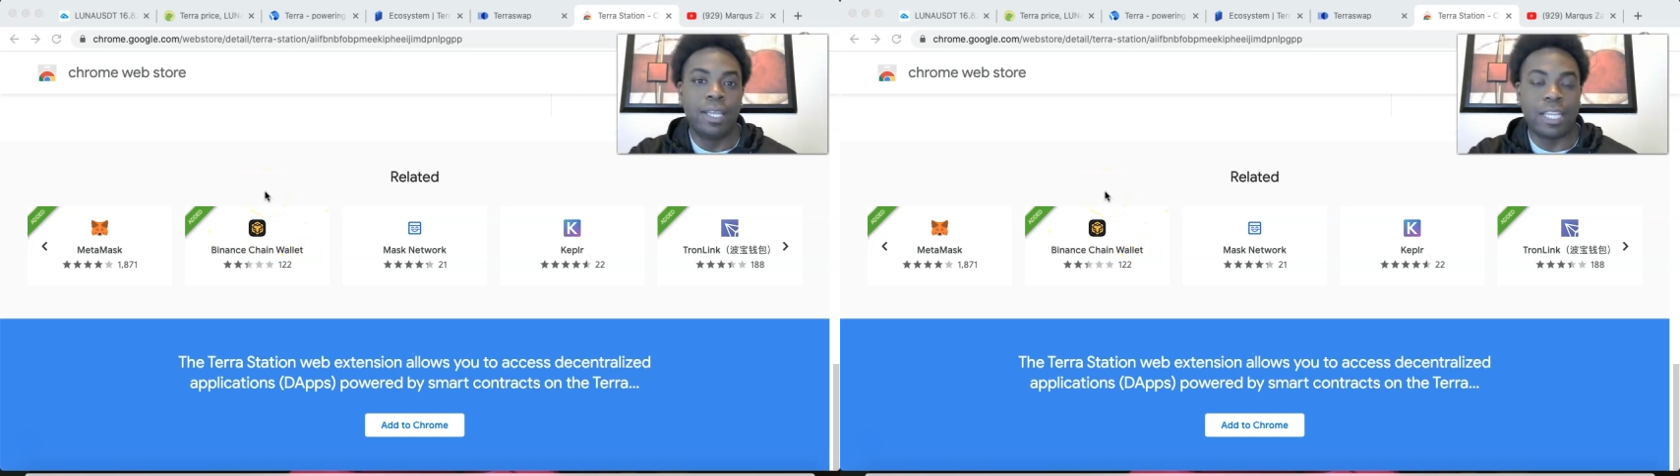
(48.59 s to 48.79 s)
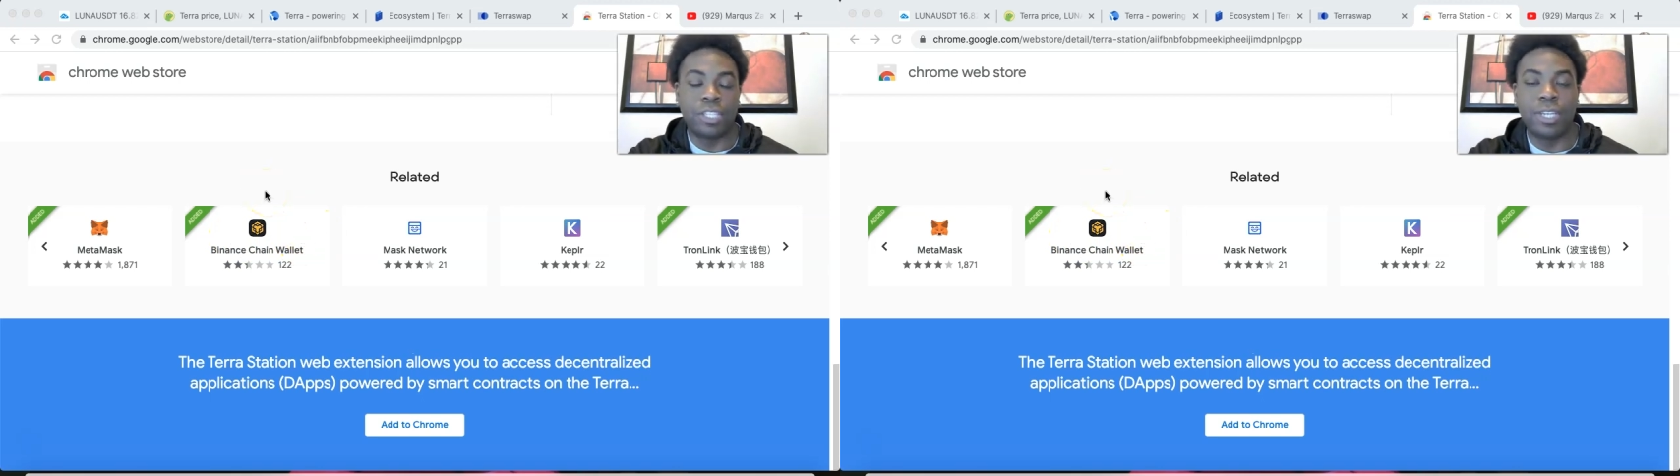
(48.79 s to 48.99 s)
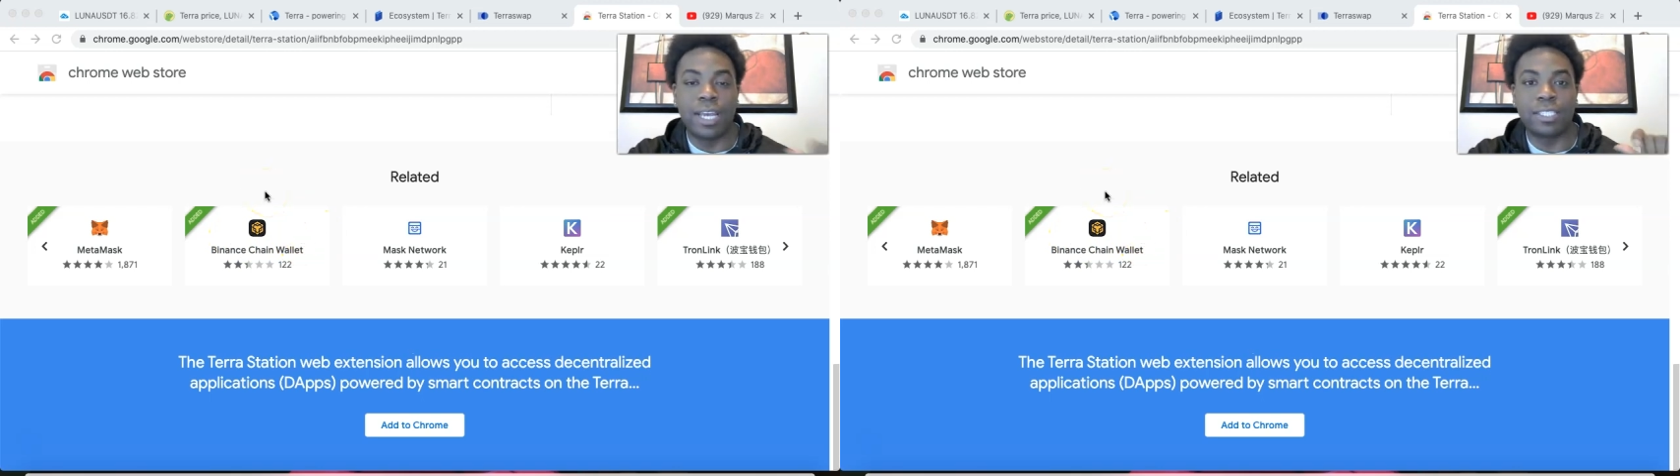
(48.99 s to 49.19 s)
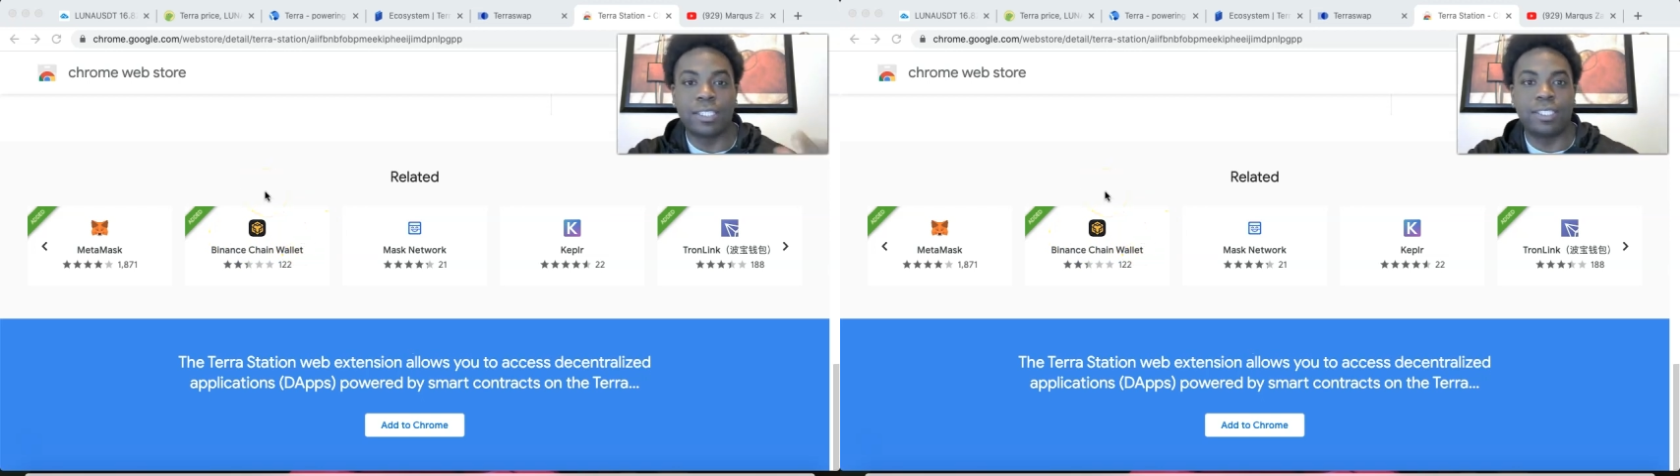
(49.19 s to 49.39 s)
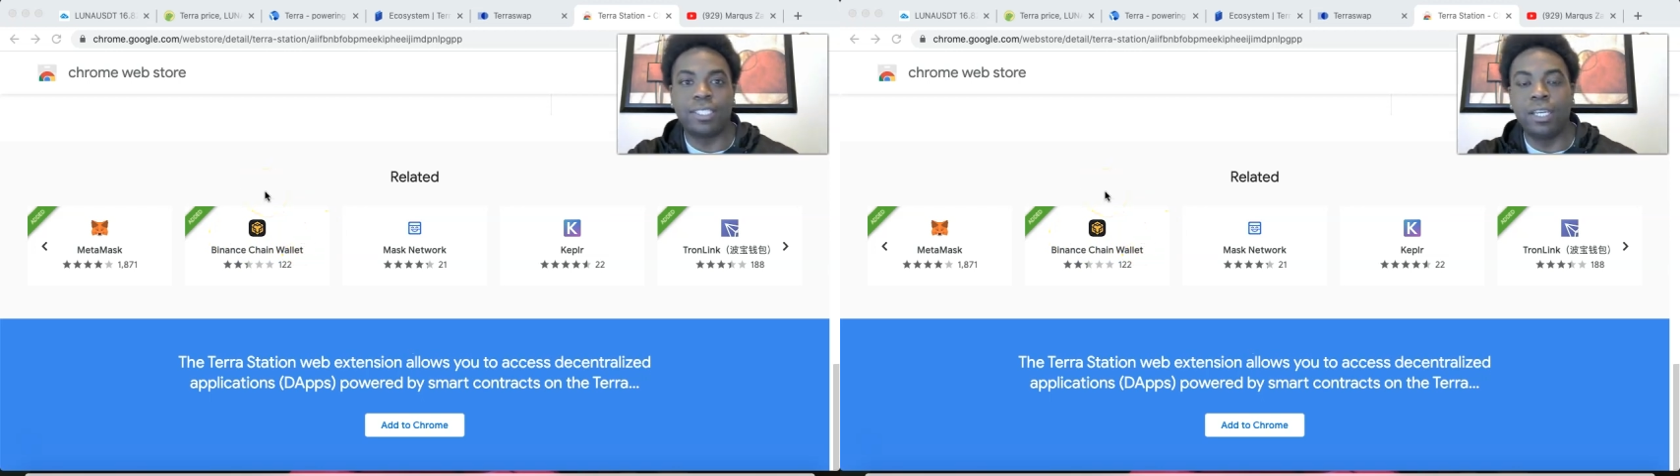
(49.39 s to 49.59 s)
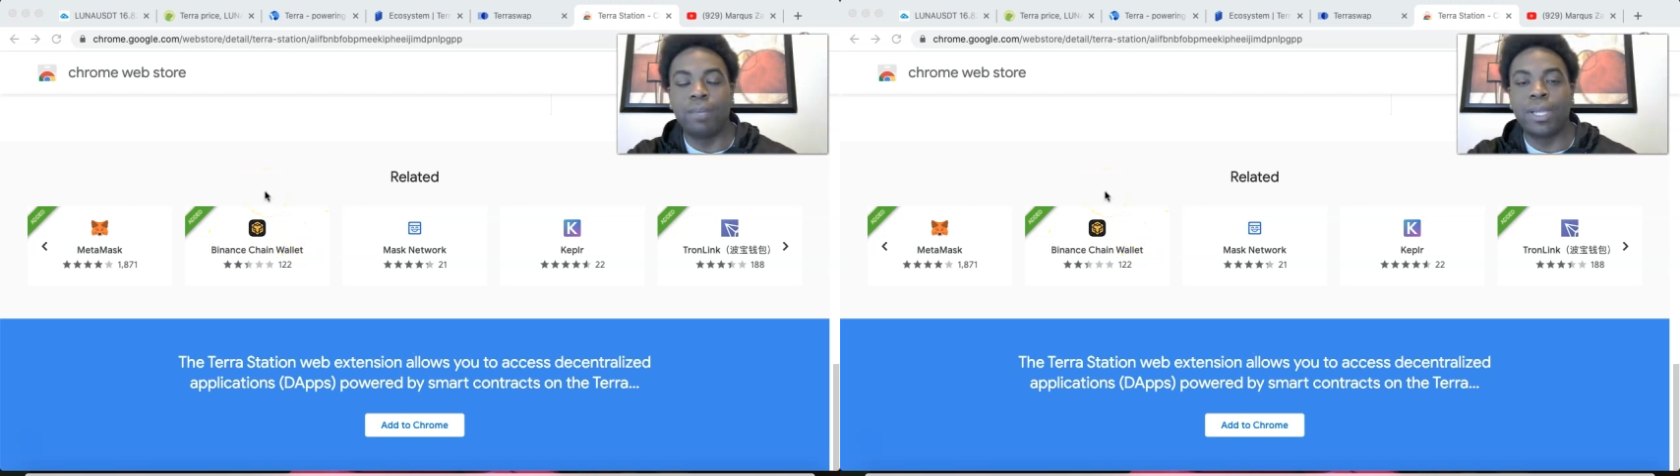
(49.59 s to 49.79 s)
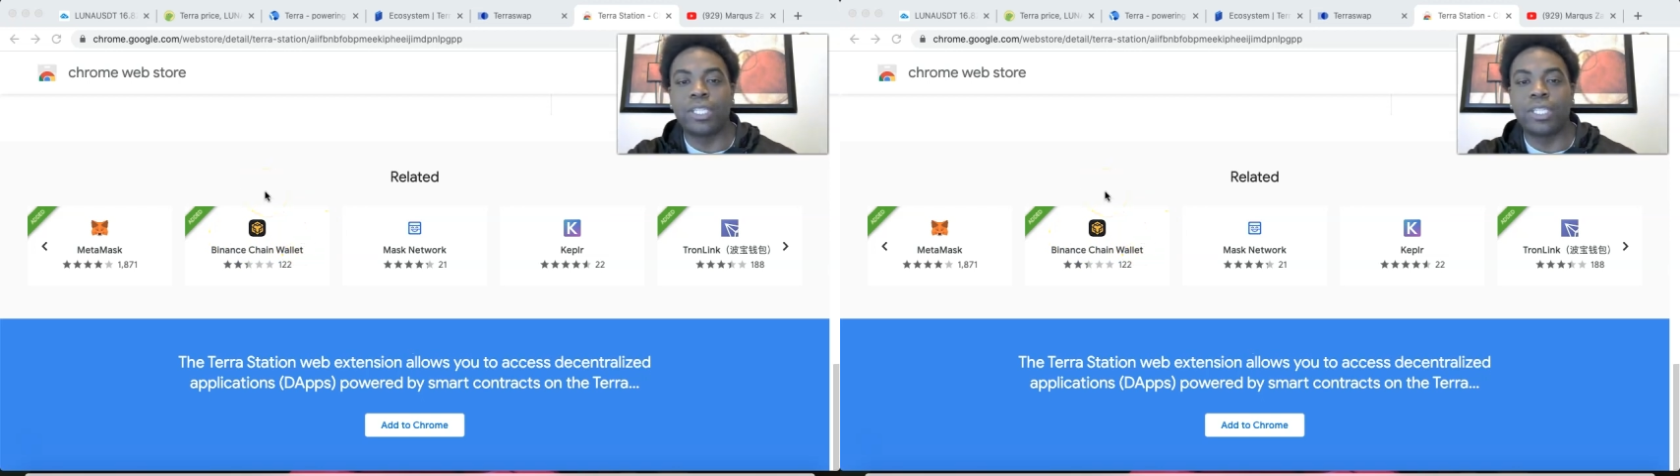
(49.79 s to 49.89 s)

that you guys can see on my